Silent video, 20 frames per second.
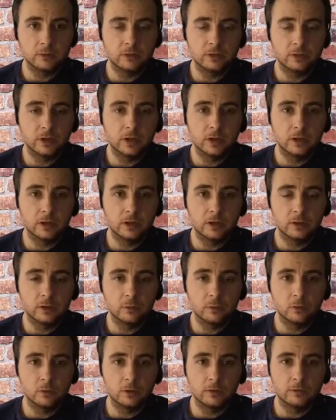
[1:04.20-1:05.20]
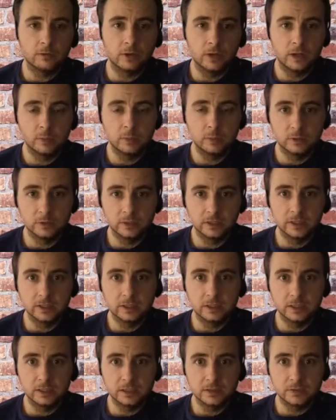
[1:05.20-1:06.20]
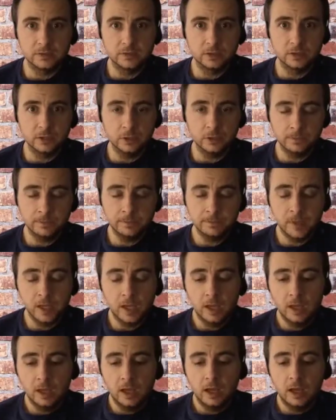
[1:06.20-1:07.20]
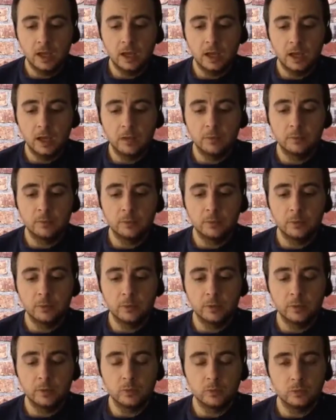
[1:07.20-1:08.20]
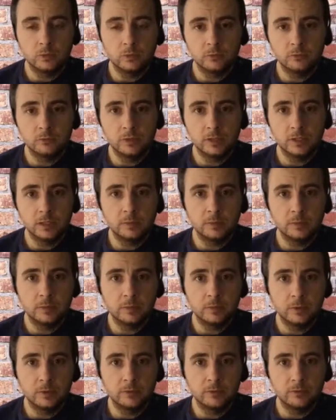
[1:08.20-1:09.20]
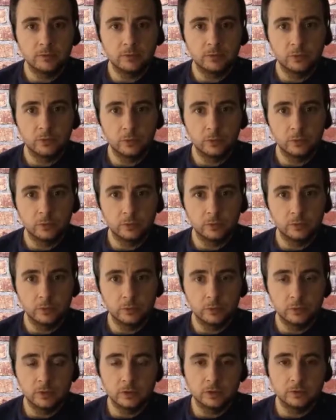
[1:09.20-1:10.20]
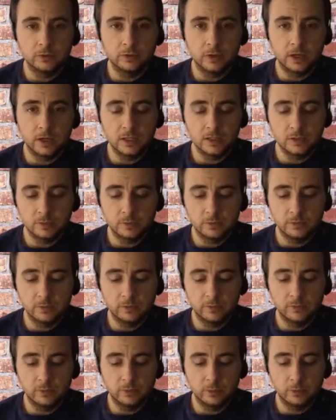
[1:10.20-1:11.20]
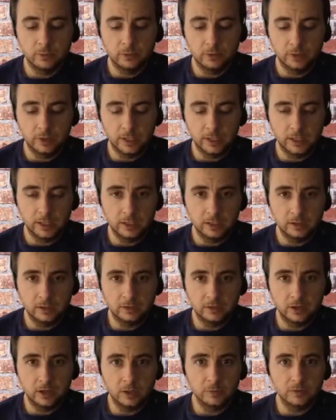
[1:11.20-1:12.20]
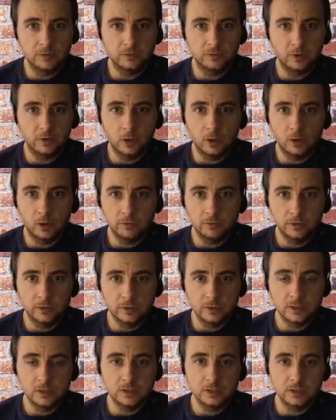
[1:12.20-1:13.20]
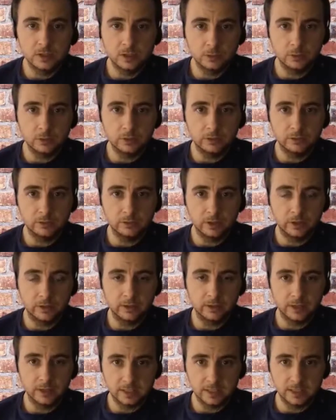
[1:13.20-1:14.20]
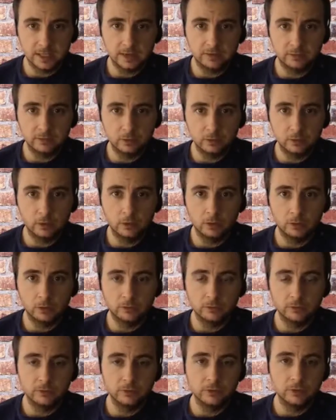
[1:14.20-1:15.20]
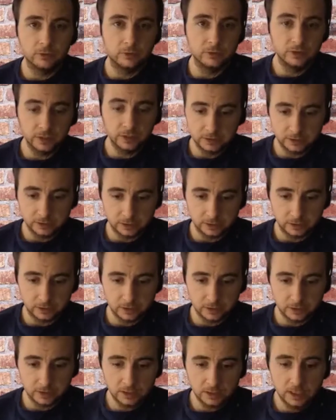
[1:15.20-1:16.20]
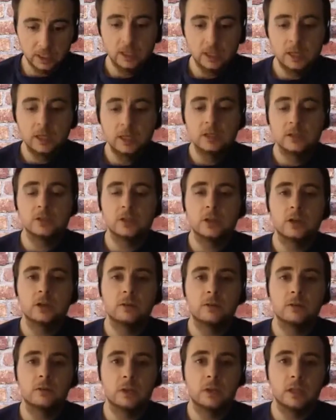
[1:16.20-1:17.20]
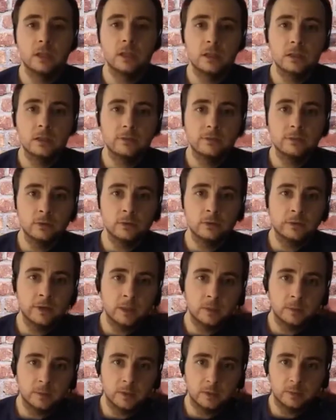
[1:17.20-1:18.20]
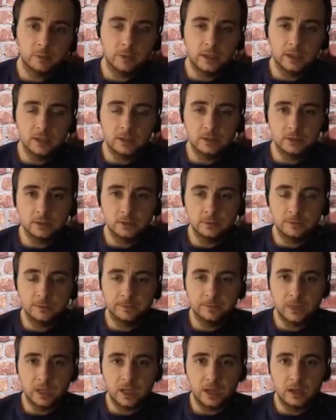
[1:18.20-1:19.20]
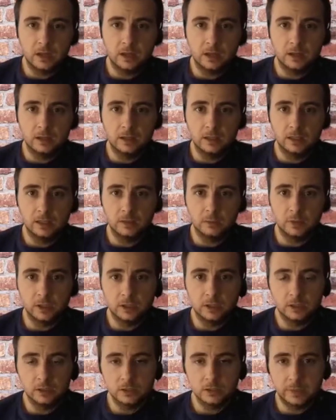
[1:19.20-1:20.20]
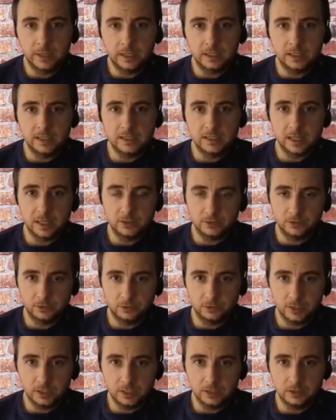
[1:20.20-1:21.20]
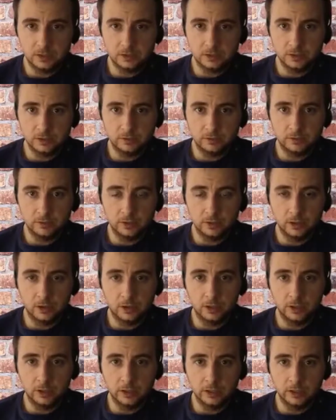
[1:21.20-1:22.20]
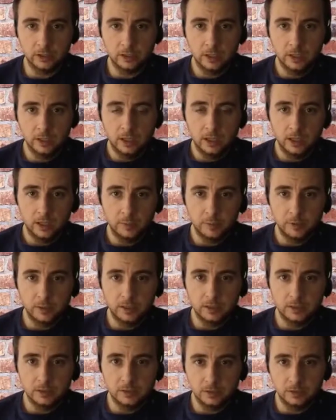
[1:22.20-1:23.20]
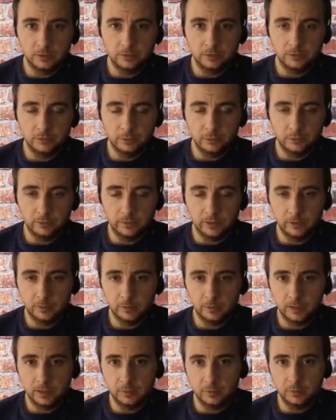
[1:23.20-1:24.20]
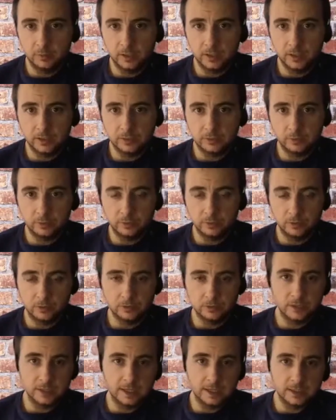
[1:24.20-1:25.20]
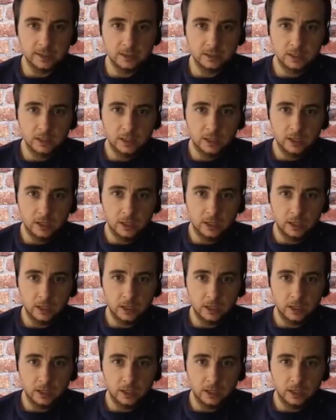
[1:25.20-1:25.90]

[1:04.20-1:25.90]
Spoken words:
out what a viable deal is for you. But we wouldn't really be moving forward. We wouldn't advise moving forward on any types of offers until you've done this level of due diligence. So the full development appraisal, and we're going to spend a session on each of the 9 pillars of the full development appraisal process